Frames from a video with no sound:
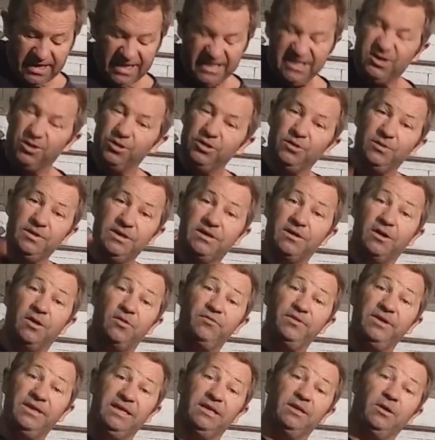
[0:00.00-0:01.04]
It's only when you've got a
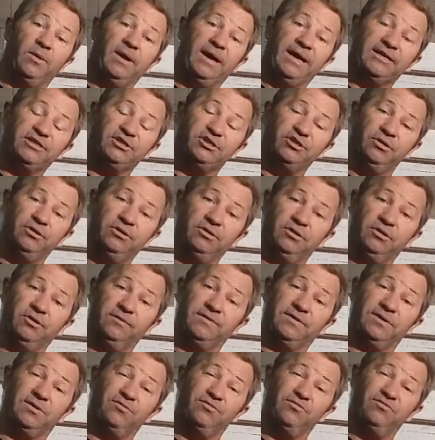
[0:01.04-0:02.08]
really low action. If
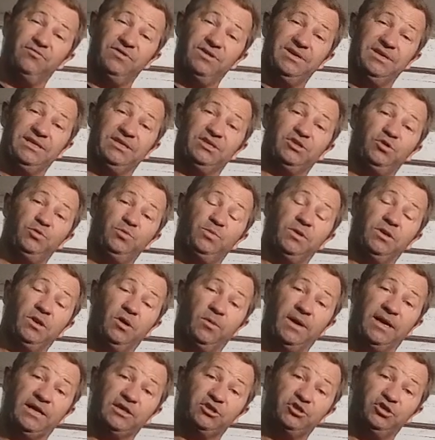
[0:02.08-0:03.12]
you've got really super
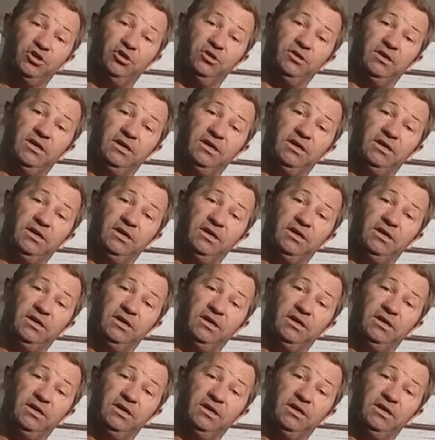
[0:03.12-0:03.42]
low action